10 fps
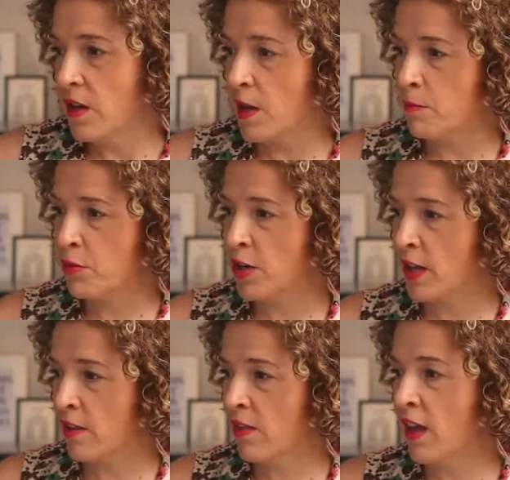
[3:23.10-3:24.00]
I'm
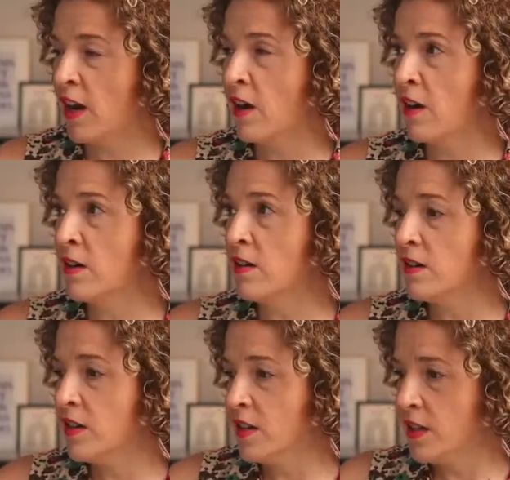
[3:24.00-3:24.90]
putting it there
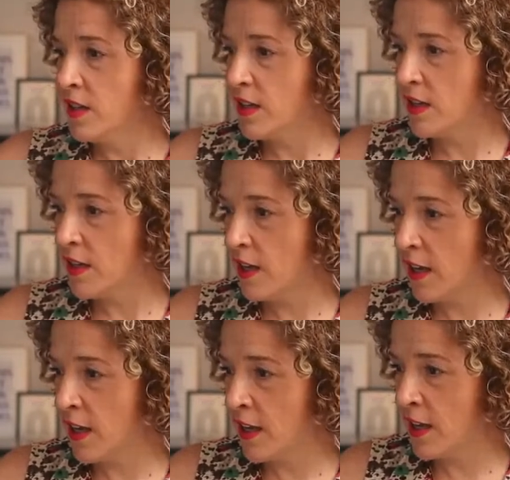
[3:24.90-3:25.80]

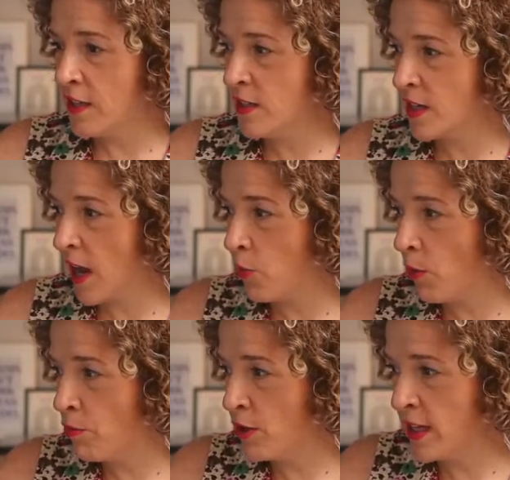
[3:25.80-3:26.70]
and I
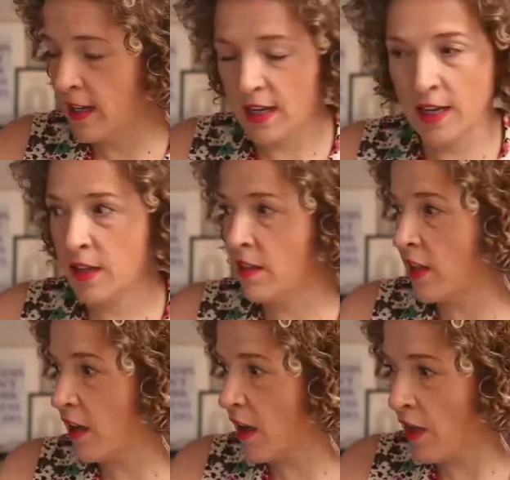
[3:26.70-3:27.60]
will put it in
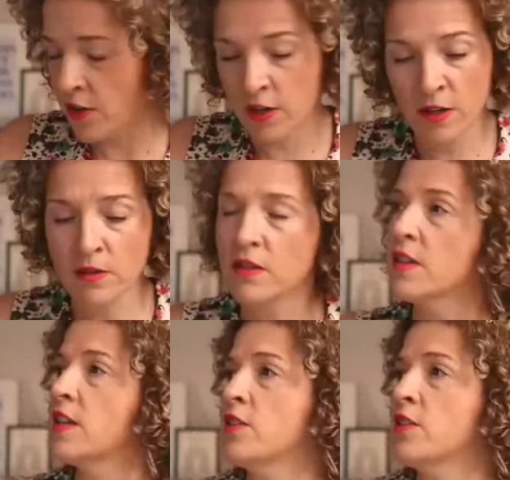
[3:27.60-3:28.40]
the other,